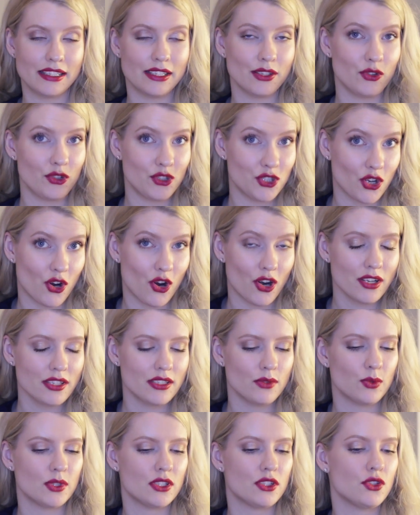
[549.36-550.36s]
little jars,
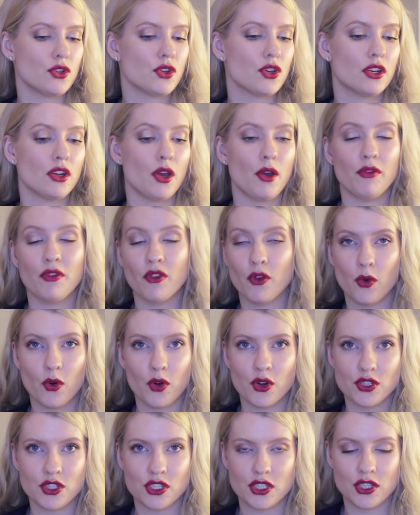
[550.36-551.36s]
which you can of
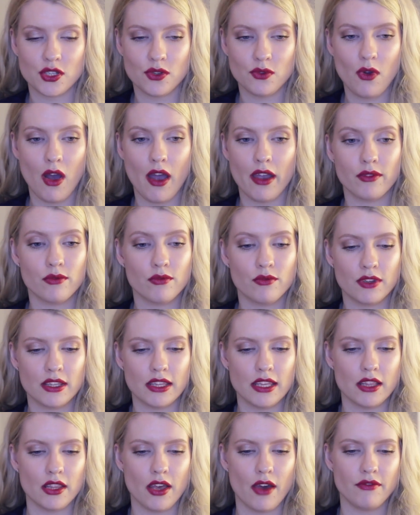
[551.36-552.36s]
course do. I
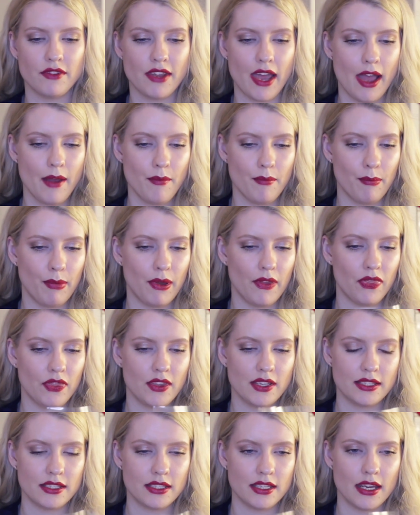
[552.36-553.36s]
really love that, but
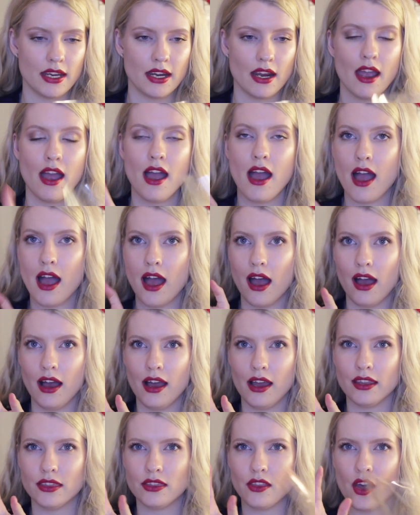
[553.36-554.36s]
this year
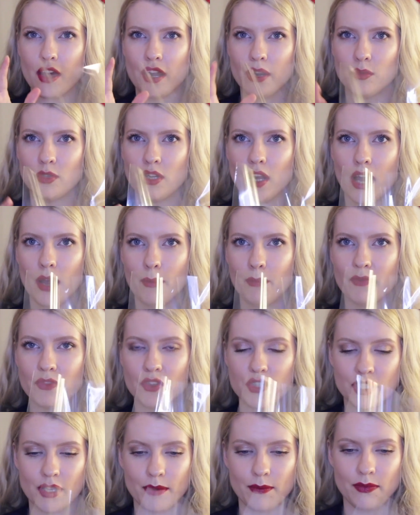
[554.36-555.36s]
I thought I would opt for
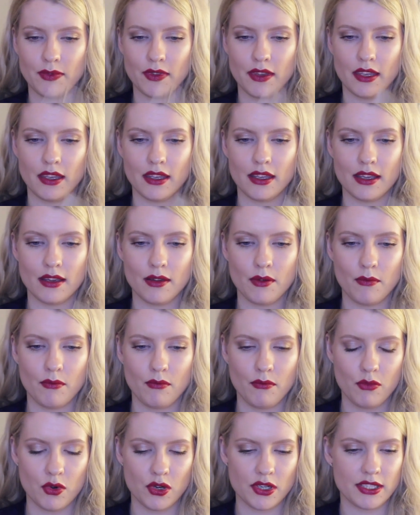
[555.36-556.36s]

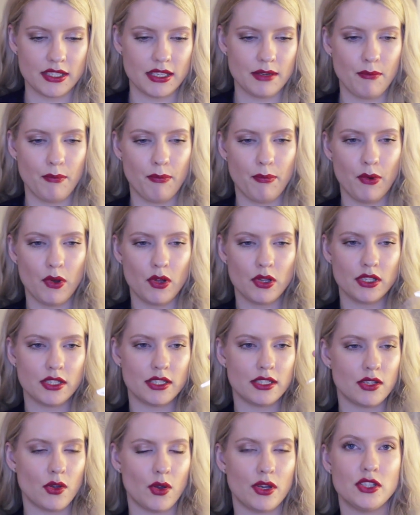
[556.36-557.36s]
something more simple,
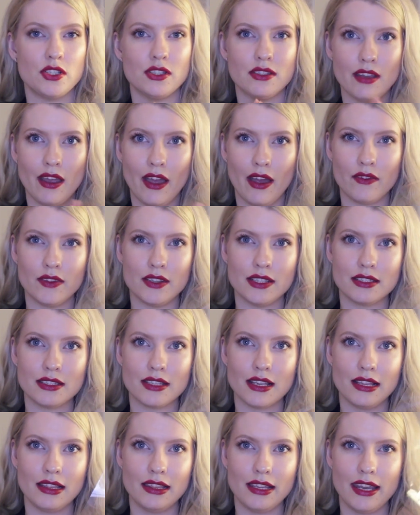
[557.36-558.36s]
so I just have
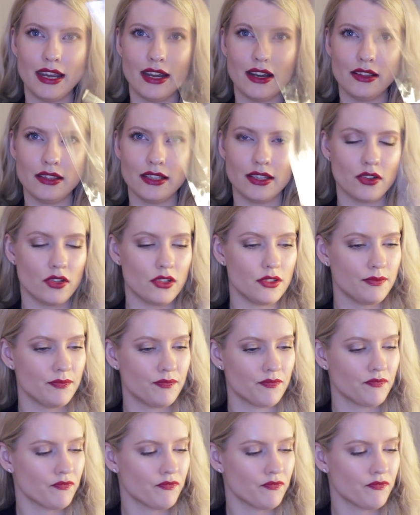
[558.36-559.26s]
these clear little